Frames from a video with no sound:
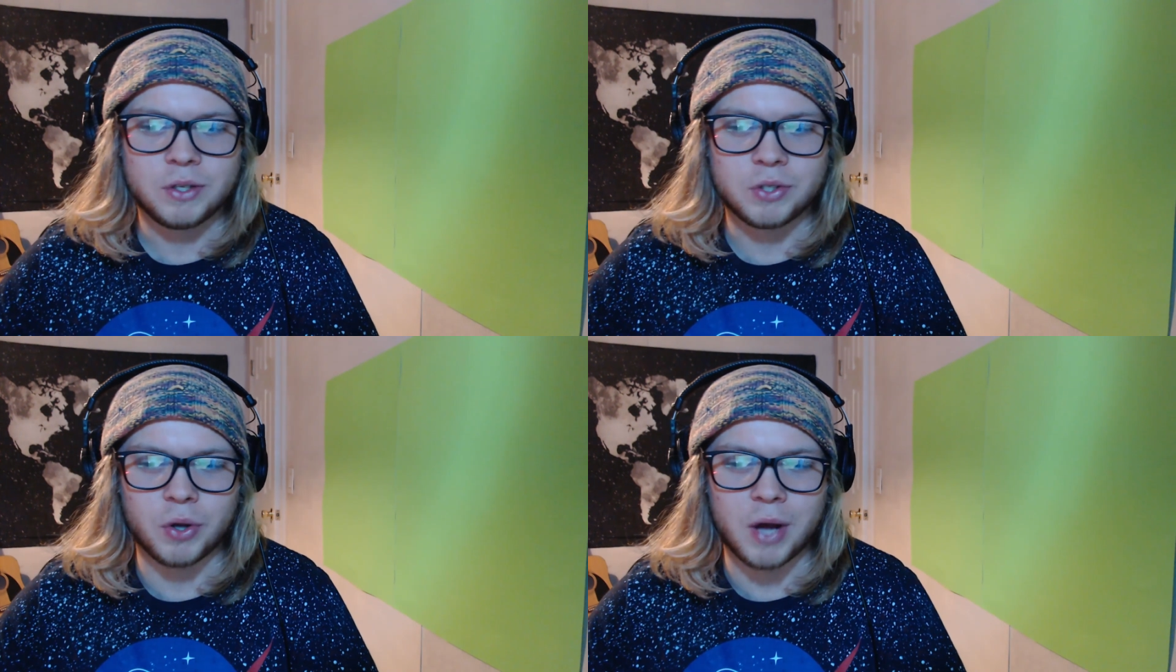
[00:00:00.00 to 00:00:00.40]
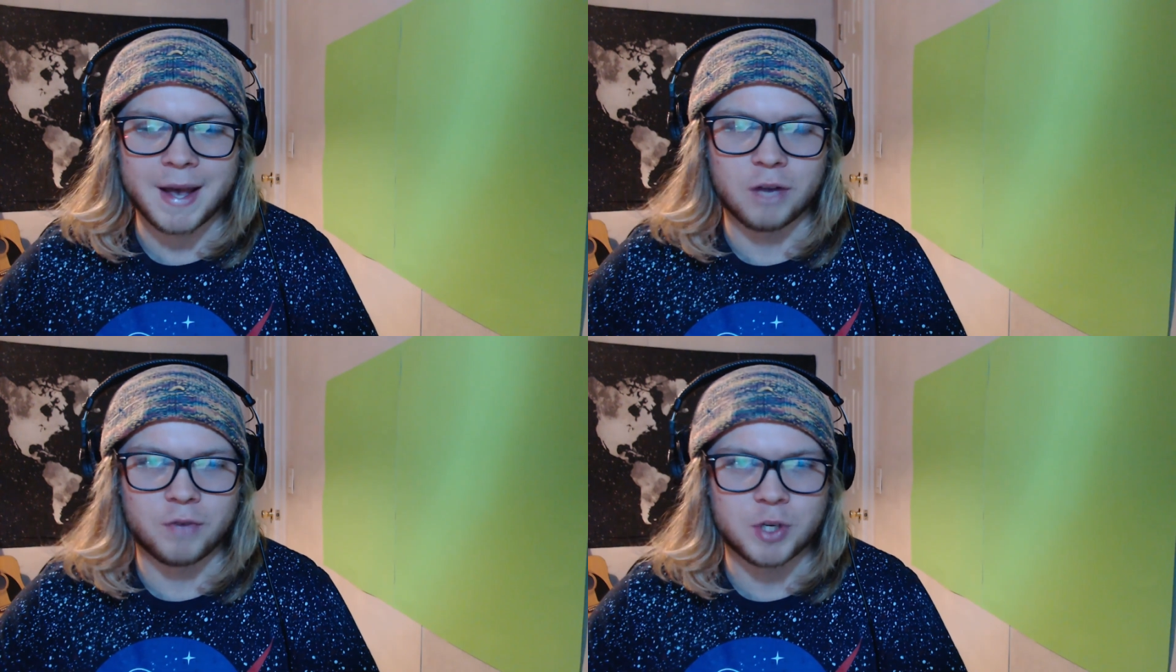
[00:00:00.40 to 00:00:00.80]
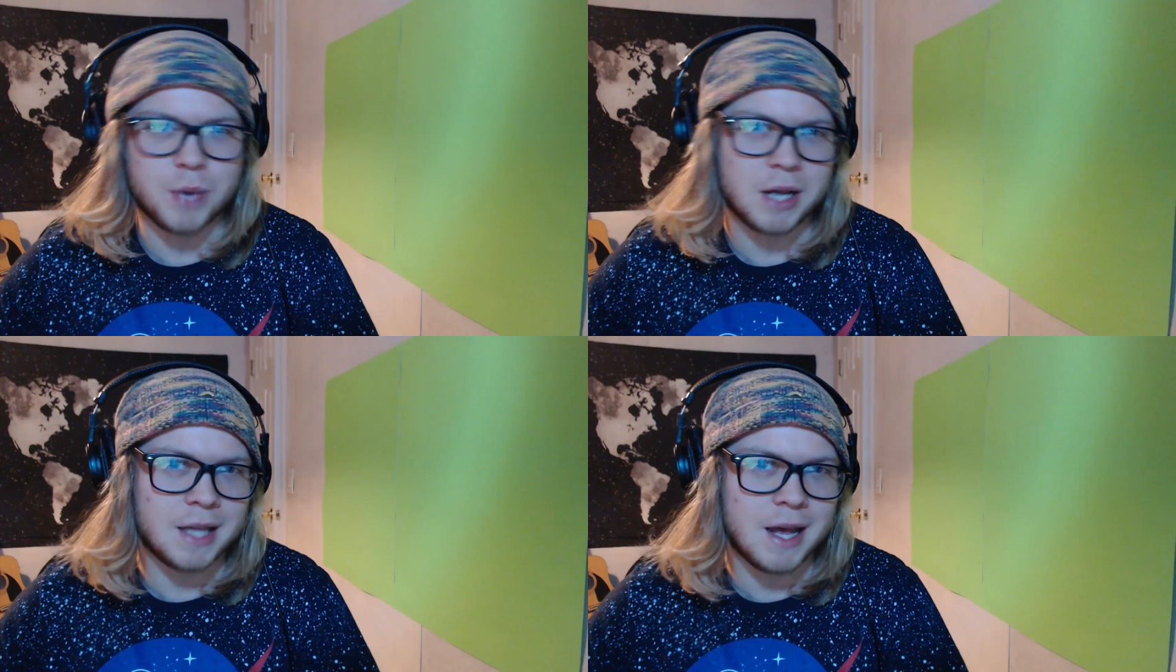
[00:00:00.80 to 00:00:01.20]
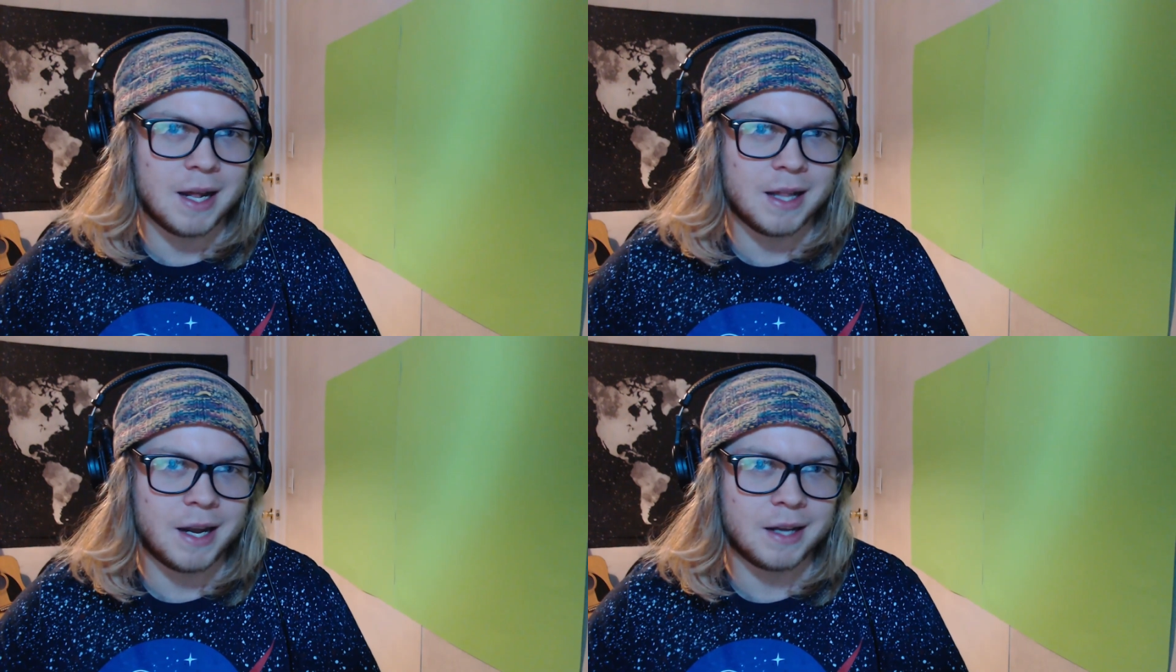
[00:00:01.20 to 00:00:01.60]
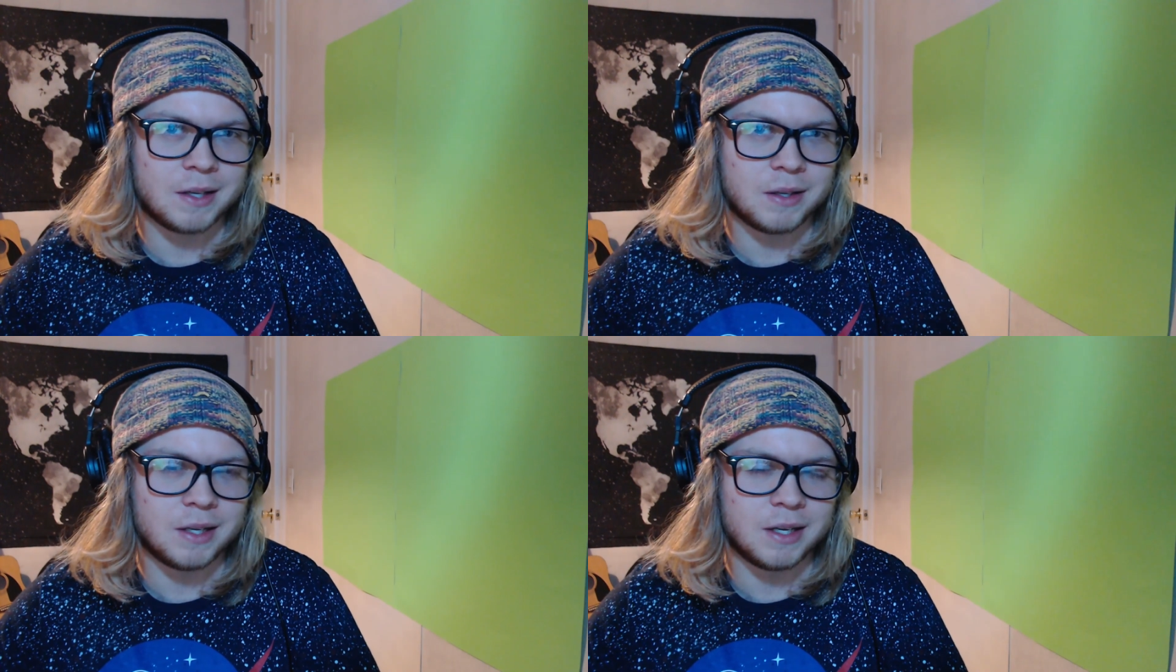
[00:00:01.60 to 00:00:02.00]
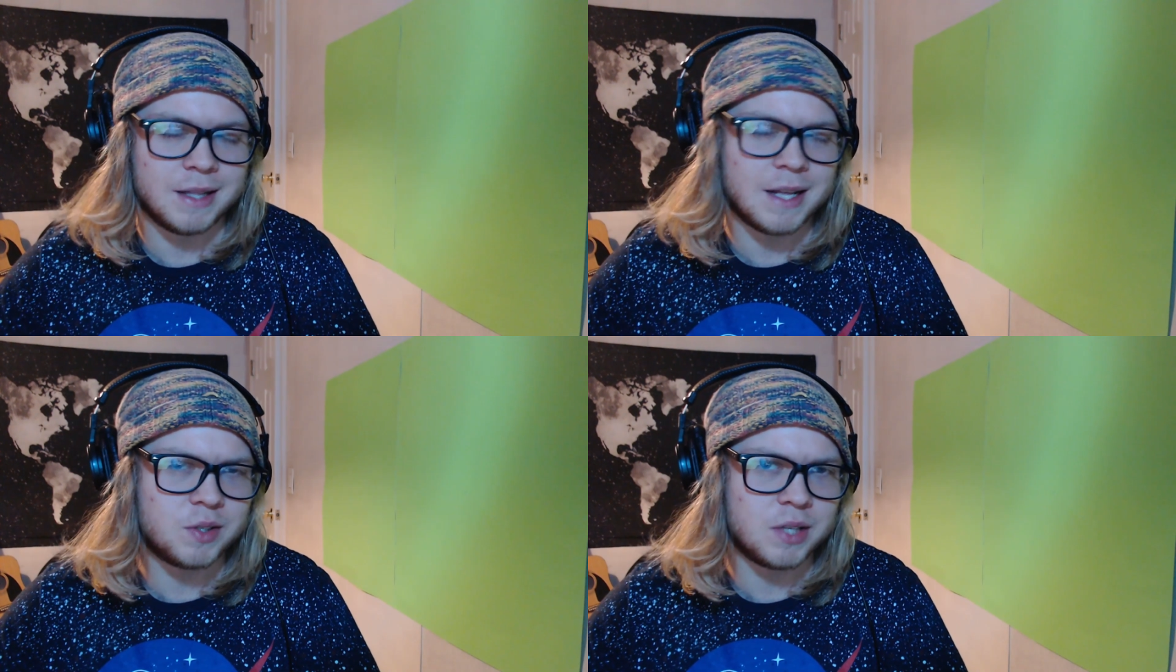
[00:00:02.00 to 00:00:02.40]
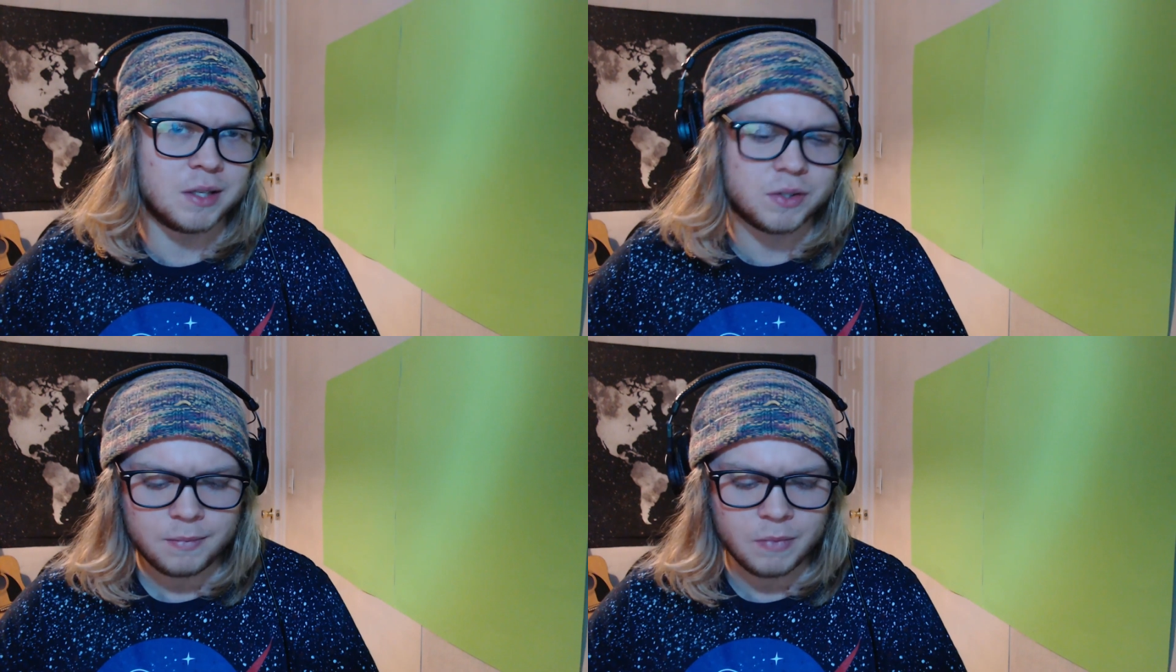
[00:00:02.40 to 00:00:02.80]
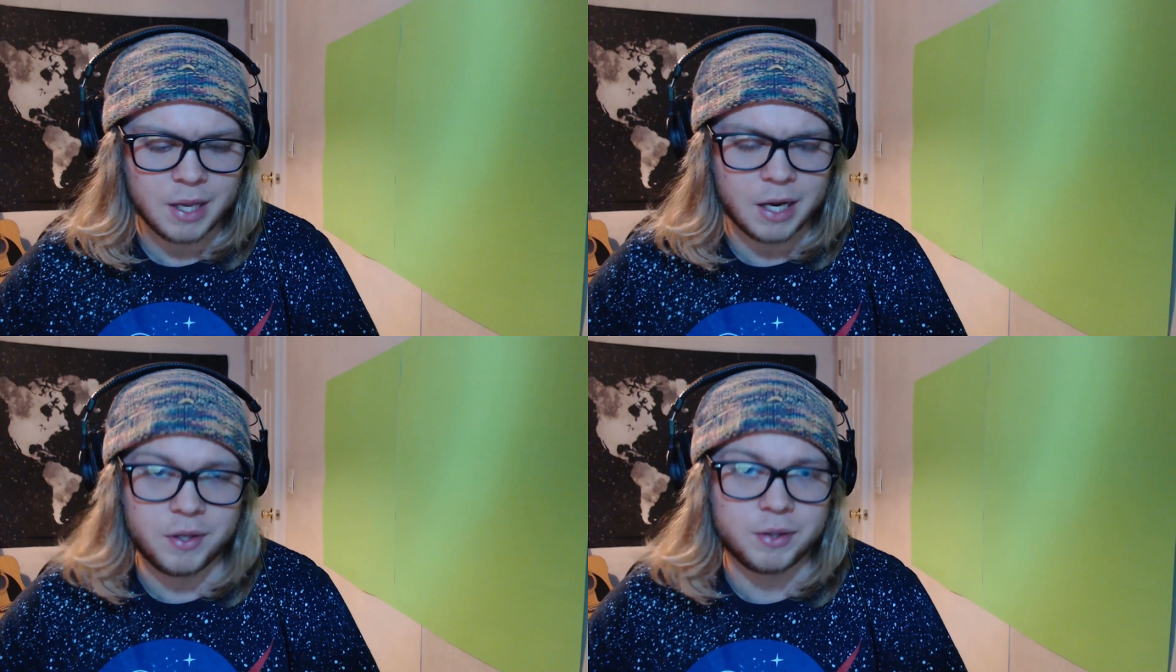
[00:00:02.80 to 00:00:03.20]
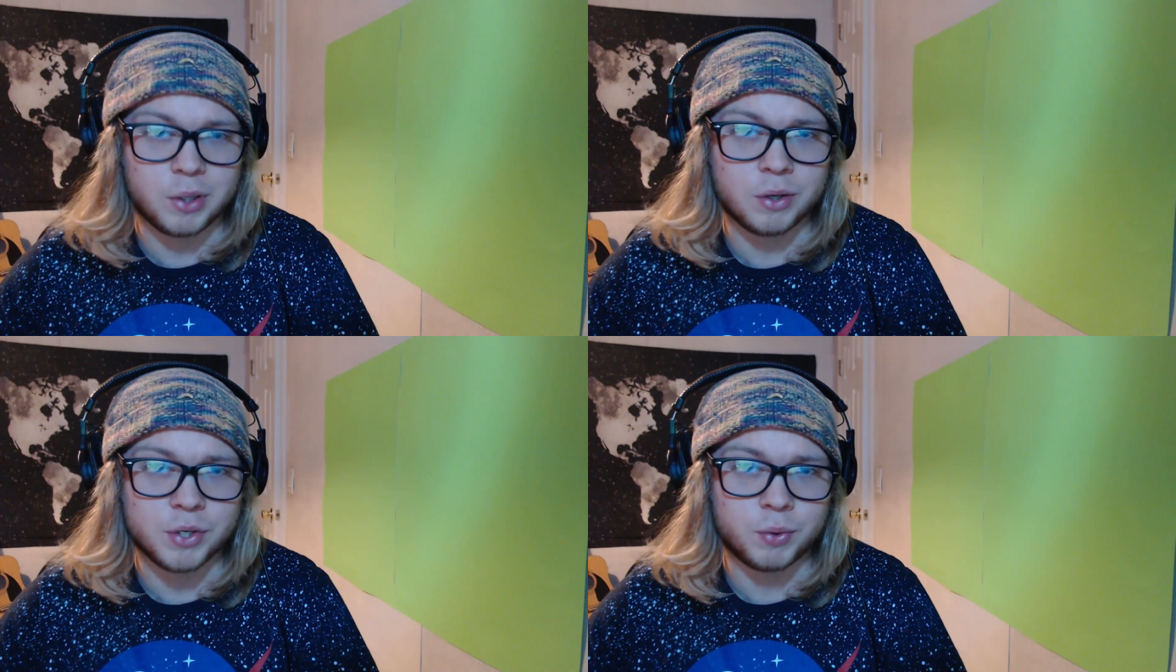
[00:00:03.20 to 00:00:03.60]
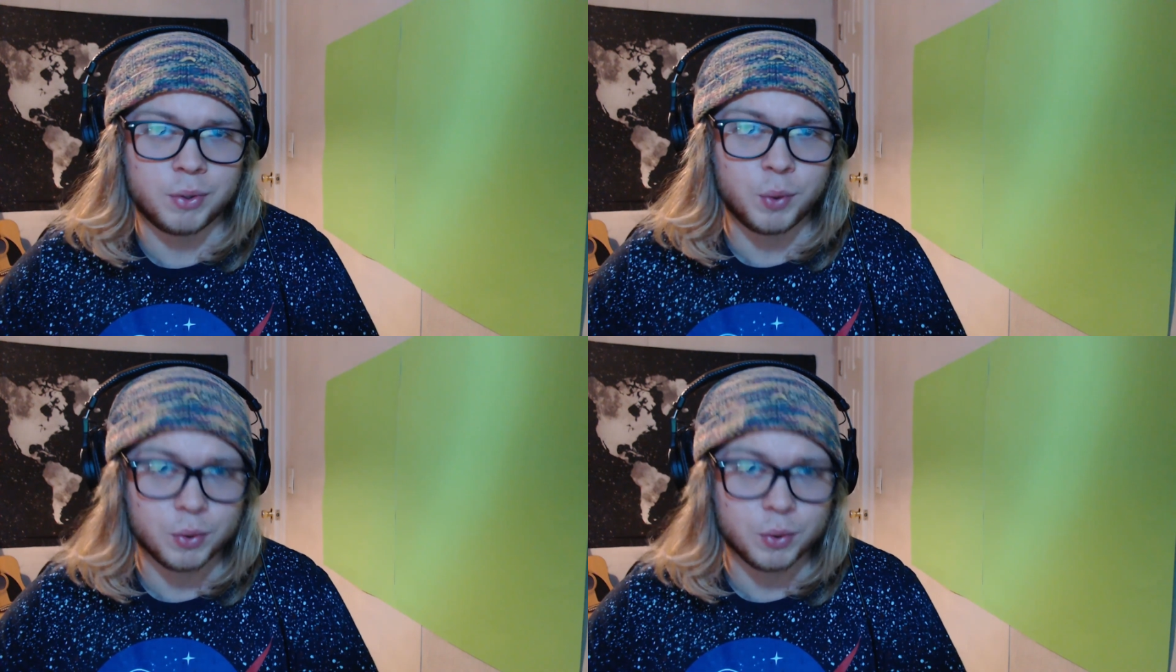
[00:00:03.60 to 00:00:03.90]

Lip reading: So I kind of respect that in that sense, and I think they're all just really cool